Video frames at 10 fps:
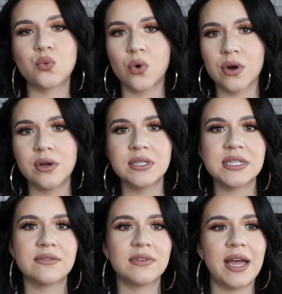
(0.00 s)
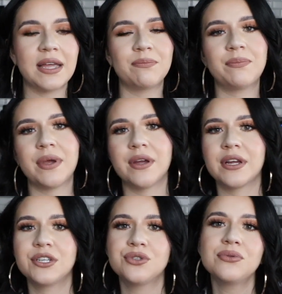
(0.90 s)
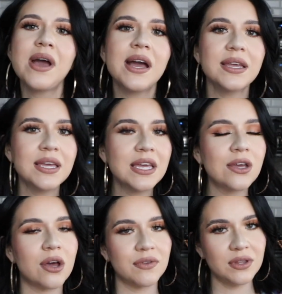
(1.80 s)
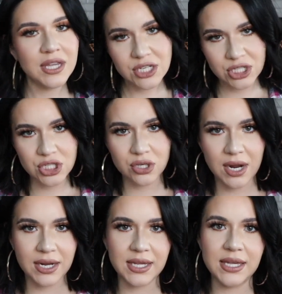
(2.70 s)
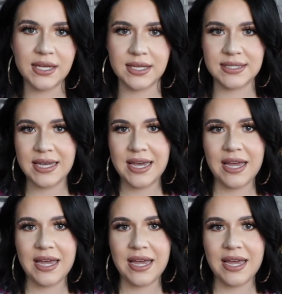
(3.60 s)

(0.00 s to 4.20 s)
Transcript: world of like period tracking, ovulation tracking, because